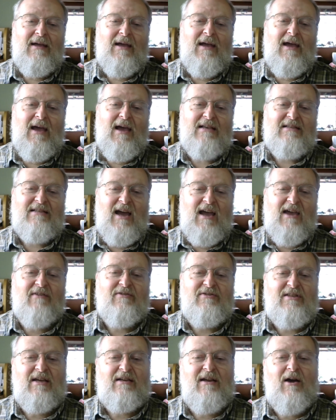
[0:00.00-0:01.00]
As I have
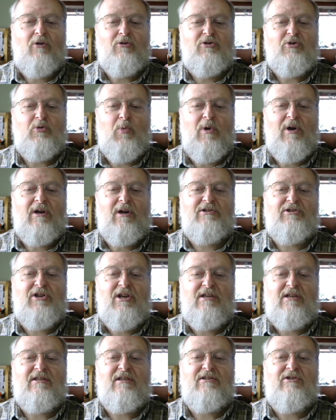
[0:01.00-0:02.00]
said elsewhere,
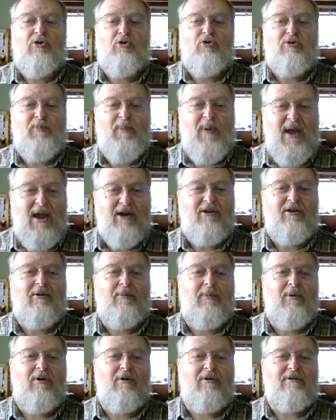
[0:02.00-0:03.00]
Jesus used
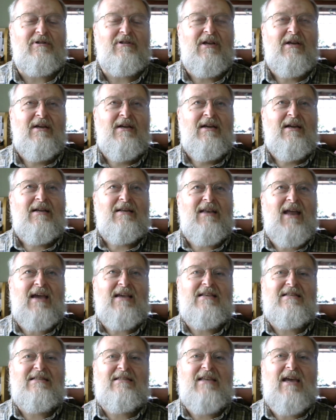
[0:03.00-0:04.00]
parables
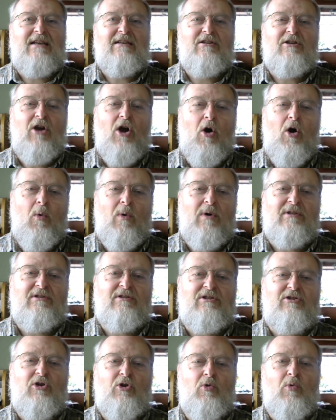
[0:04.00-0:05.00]
like Zen
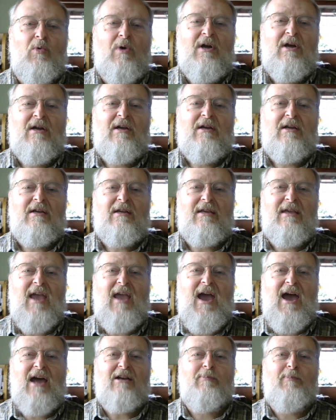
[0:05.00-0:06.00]
koans to
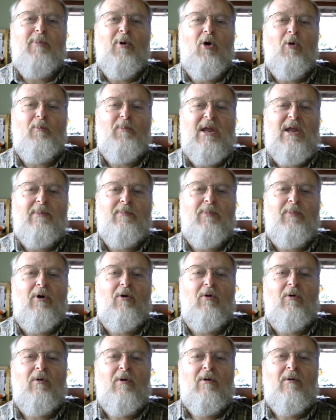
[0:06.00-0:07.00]
catapult
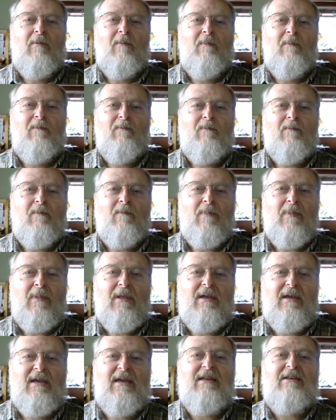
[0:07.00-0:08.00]
people
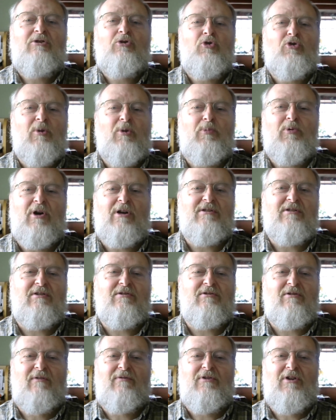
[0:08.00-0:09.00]
into the
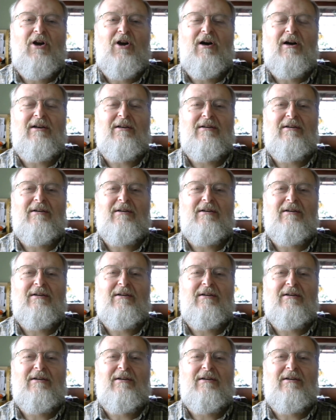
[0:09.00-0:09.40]
presence of God.